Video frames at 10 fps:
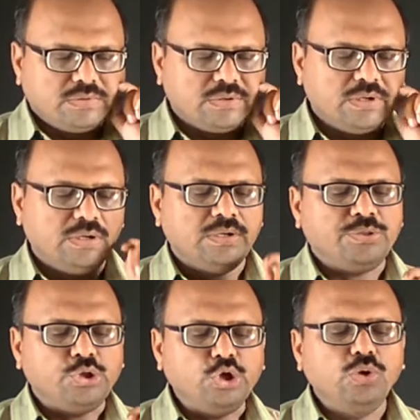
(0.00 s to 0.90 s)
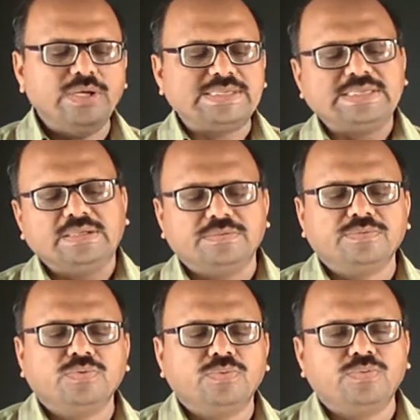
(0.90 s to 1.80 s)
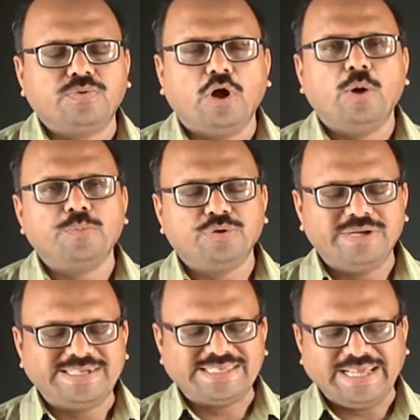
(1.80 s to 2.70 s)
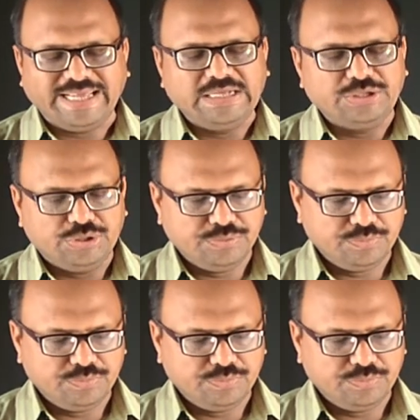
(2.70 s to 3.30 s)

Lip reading: the new lesson from Unit 2nd.